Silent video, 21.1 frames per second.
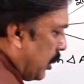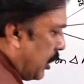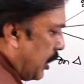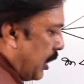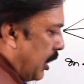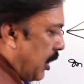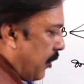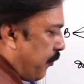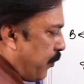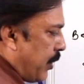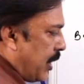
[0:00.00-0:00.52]

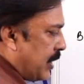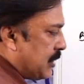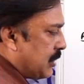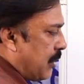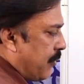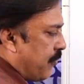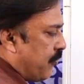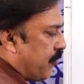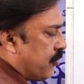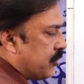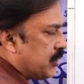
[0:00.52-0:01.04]
in place
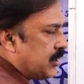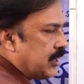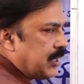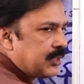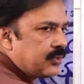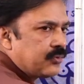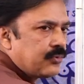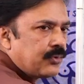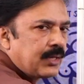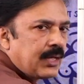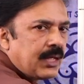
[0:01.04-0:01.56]
of root
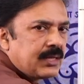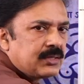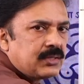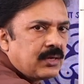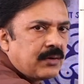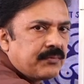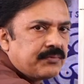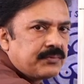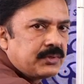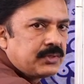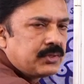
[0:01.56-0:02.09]
6 we can
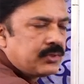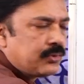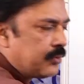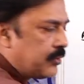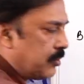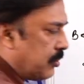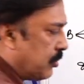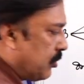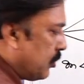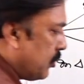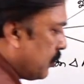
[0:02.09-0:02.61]

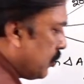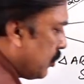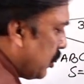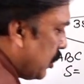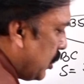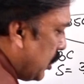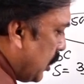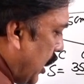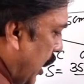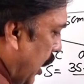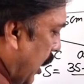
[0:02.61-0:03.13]
substitute
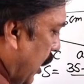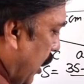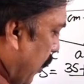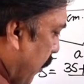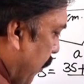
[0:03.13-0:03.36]
the